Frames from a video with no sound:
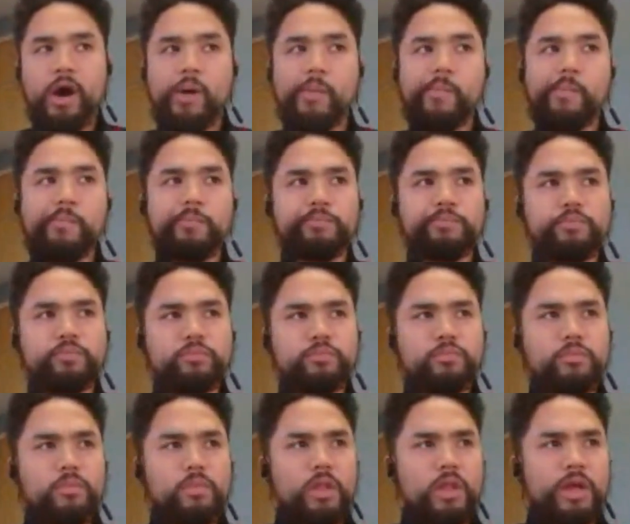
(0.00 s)

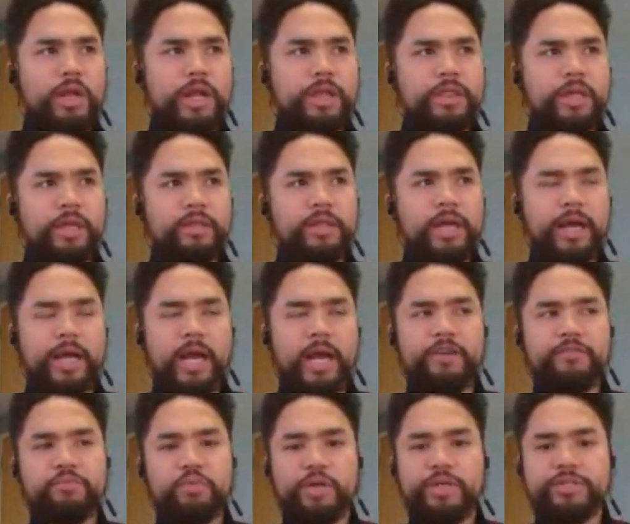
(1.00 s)
I think
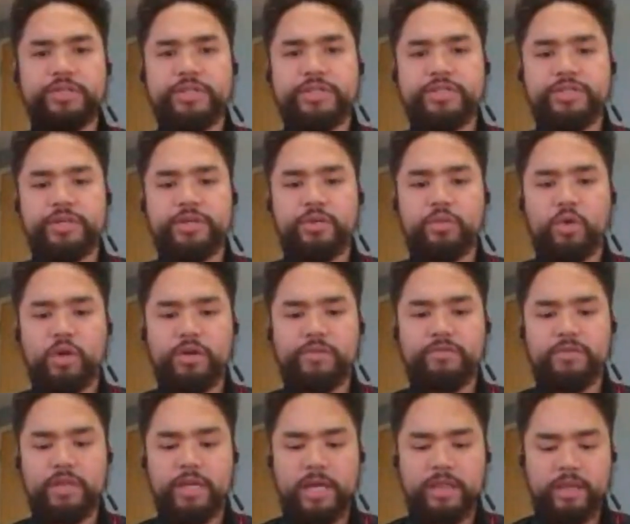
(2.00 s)
that kind of brings us to
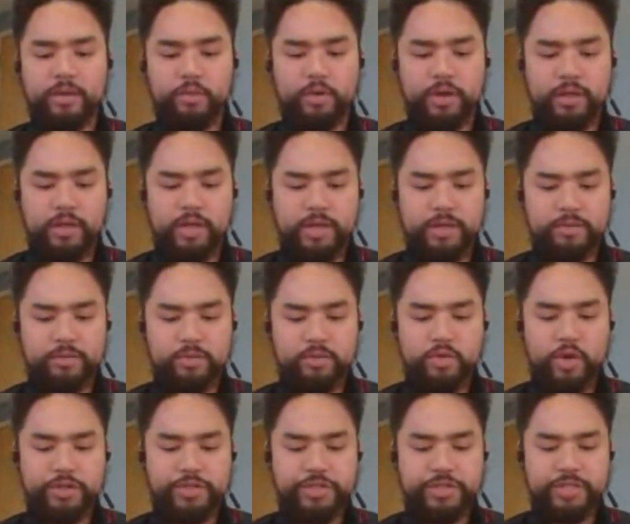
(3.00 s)
one of the
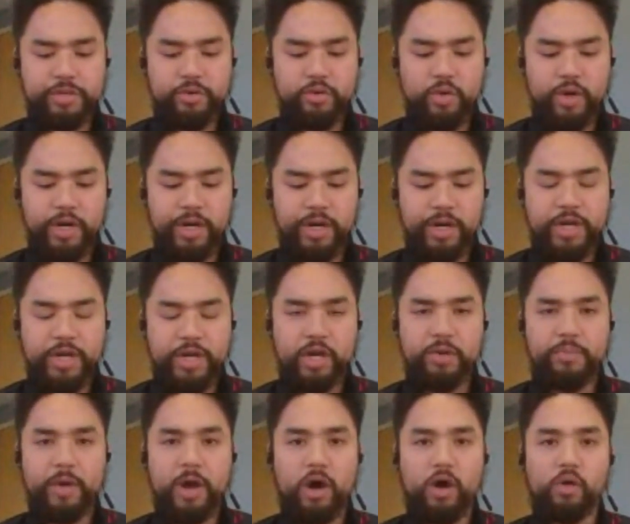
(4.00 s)
questions that we wanted to
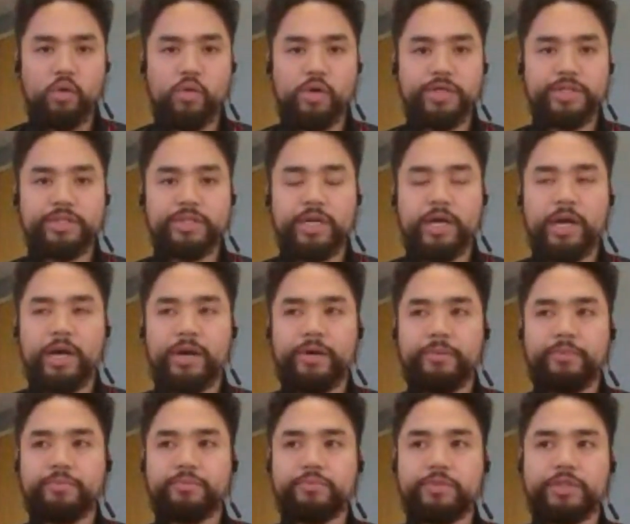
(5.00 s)
talk about was
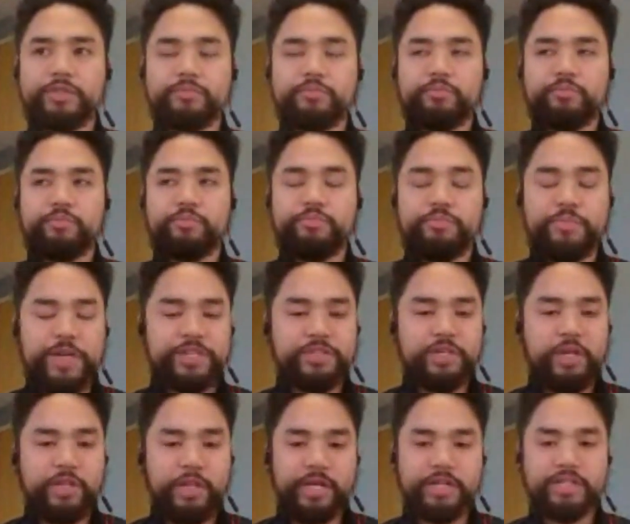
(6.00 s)
just
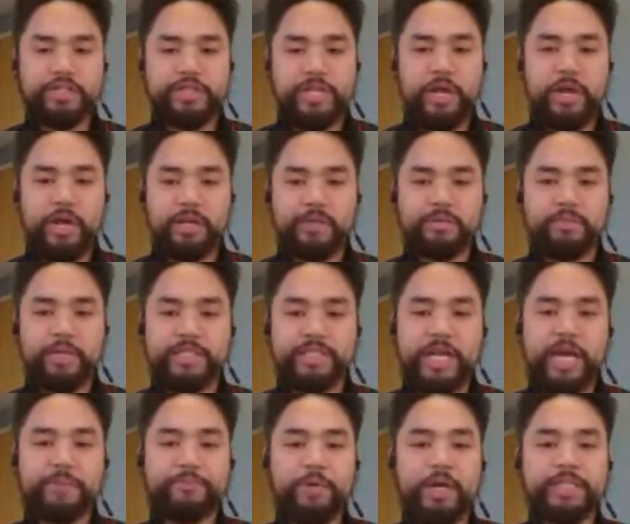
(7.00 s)
based on like
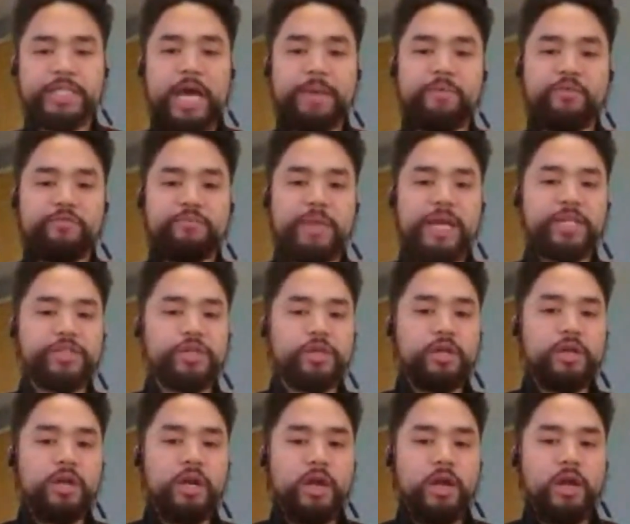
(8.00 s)
a type of major.